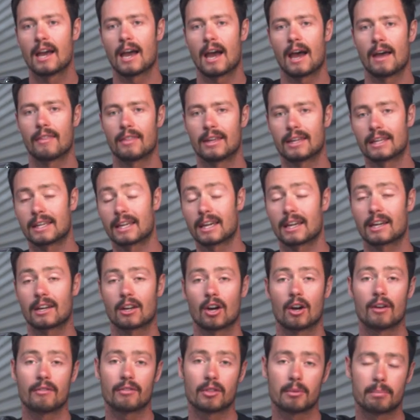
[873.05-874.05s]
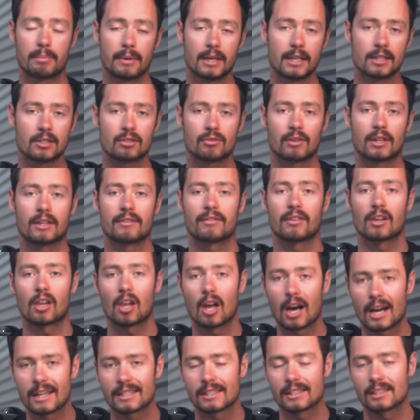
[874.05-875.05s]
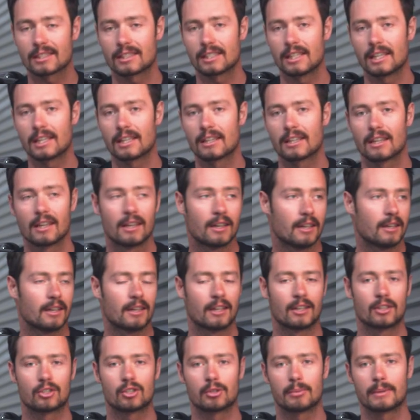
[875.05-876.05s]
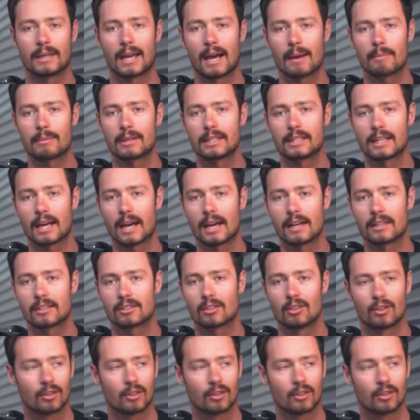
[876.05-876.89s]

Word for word: and then get it over the pits, ready for licensing, and it should be happy days.